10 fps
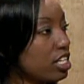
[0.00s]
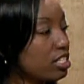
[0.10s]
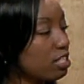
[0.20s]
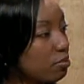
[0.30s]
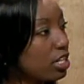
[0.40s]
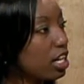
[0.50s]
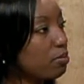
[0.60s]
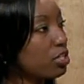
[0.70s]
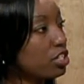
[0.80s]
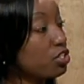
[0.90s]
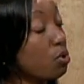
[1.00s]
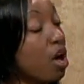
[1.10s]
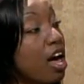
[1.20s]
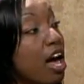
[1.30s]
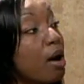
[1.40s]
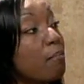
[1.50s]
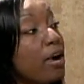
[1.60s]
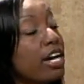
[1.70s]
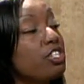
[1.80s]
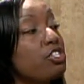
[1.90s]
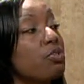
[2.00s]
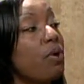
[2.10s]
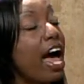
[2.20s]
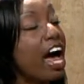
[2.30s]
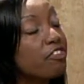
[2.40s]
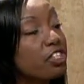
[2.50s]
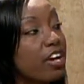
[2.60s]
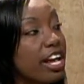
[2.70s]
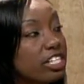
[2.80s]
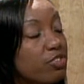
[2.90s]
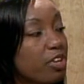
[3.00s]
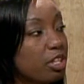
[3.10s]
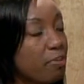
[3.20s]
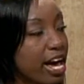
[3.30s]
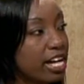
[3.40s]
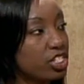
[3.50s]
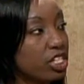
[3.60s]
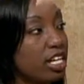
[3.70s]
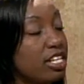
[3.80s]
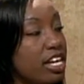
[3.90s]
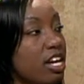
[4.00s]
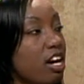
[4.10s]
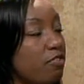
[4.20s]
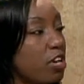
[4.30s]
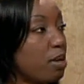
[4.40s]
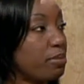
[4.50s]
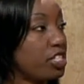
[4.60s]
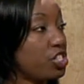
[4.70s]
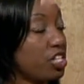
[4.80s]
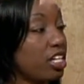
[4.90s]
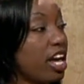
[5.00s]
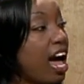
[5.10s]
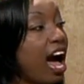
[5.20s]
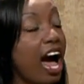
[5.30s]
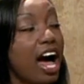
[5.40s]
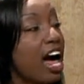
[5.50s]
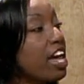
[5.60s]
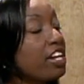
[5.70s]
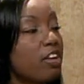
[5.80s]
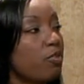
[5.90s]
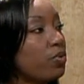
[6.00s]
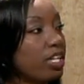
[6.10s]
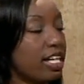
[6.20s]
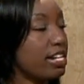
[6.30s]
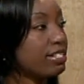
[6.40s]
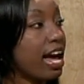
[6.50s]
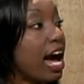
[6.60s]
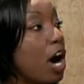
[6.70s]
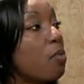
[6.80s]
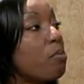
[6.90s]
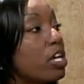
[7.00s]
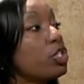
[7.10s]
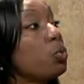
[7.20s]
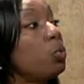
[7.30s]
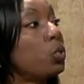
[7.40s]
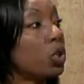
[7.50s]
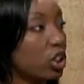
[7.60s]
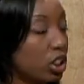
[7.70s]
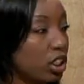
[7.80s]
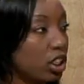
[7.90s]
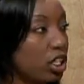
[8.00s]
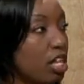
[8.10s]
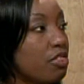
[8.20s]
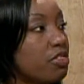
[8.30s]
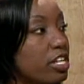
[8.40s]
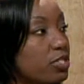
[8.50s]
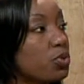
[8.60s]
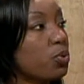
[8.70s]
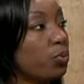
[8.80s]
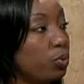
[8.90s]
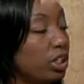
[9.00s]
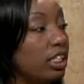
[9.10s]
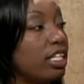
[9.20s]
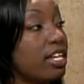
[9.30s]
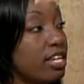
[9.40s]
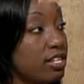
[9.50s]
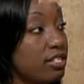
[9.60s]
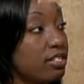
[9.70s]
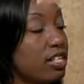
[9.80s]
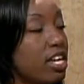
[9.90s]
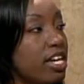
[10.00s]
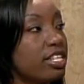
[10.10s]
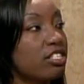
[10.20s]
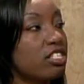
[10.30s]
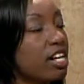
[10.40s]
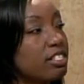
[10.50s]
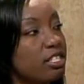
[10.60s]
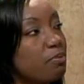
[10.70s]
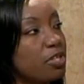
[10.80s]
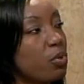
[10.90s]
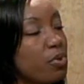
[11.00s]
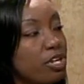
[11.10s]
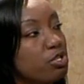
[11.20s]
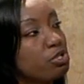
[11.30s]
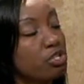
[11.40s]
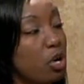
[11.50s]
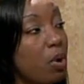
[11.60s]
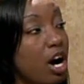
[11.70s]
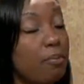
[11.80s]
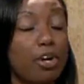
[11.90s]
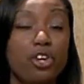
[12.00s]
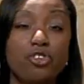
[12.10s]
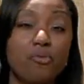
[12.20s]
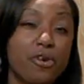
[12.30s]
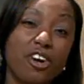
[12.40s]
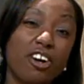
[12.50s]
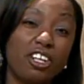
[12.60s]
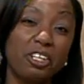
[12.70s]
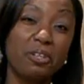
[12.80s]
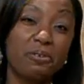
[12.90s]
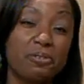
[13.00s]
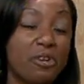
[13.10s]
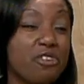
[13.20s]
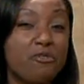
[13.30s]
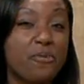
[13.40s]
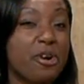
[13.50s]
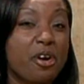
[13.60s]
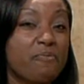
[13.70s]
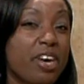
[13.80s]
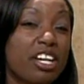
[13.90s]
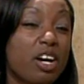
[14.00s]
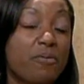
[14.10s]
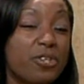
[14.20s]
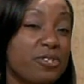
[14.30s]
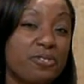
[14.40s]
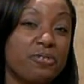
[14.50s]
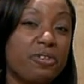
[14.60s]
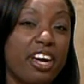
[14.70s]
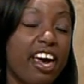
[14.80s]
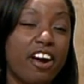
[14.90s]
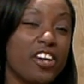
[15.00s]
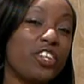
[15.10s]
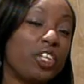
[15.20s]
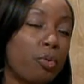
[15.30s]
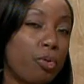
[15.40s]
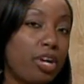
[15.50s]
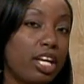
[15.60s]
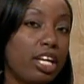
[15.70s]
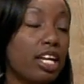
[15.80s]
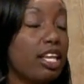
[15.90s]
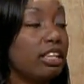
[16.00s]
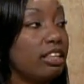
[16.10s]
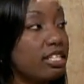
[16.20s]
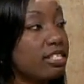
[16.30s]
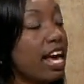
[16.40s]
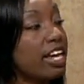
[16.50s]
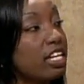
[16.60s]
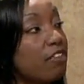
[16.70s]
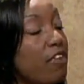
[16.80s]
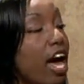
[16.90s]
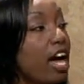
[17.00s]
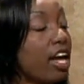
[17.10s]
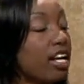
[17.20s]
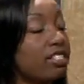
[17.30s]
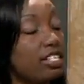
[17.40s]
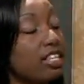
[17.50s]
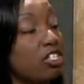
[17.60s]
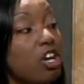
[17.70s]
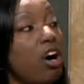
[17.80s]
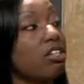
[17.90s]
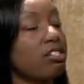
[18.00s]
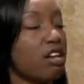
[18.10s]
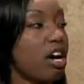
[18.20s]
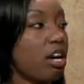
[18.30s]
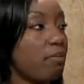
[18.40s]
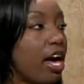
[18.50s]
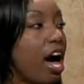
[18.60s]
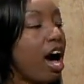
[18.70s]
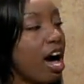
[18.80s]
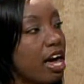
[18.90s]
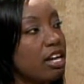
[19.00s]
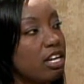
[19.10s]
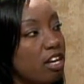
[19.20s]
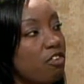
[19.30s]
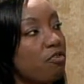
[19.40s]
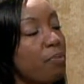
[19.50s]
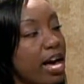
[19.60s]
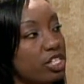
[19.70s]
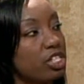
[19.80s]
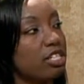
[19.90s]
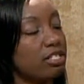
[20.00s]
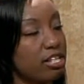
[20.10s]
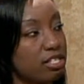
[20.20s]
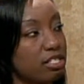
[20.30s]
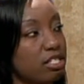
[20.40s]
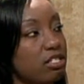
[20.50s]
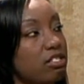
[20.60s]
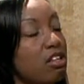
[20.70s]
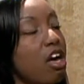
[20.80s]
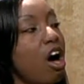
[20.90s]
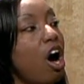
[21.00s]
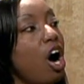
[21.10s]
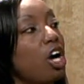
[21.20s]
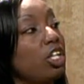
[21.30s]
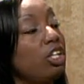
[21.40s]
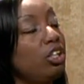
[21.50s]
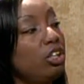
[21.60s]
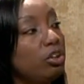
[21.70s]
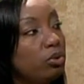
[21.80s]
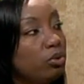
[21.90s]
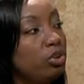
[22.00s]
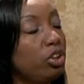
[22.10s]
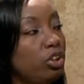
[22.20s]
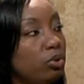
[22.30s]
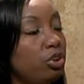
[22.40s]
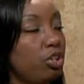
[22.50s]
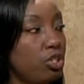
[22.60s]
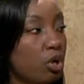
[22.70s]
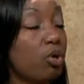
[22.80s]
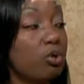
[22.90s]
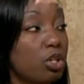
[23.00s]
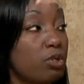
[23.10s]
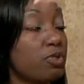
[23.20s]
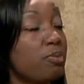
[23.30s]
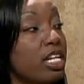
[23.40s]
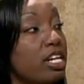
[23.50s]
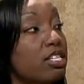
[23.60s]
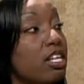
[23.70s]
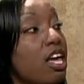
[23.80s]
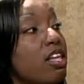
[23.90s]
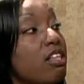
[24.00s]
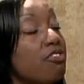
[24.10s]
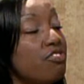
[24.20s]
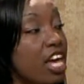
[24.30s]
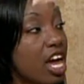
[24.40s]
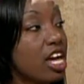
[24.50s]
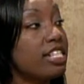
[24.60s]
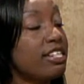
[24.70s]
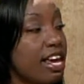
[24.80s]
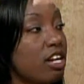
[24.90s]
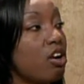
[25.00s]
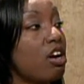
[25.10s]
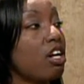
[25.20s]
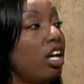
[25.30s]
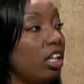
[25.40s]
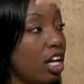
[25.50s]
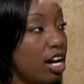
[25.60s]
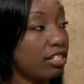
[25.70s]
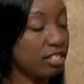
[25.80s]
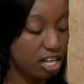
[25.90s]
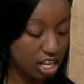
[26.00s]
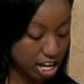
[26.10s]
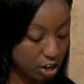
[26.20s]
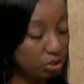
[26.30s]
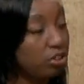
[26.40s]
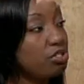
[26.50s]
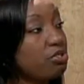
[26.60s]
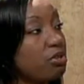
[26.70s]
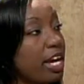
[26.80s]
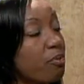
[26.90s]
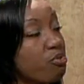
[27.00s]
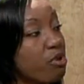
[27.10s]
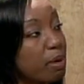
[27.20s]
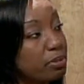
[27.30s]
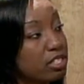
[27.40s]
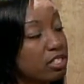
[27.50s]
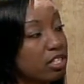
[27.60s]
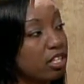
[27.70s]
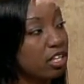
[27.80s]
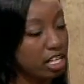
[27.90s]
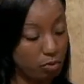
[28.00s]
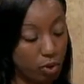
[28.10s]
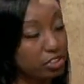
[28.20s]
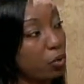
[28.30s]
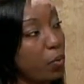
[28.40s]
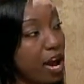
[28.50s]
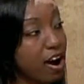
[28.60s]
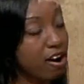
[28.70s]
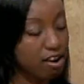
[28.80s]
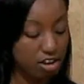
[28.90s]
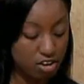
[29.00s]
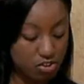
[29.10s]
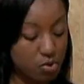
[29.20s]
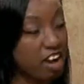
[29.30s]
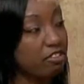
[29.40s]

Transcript: that's something that I'm going to do. Mind you, after entering the pageant and day of competition, I never realized how much work this really is. It's not something where you show up, you put on clothes, you put on makeup, you do your hair, and you look pretty. This I give, and I say this all the time, I give pageant contestants a huge, huge kudos, because they take on a lot. Not only do you get prepped in what to wear, you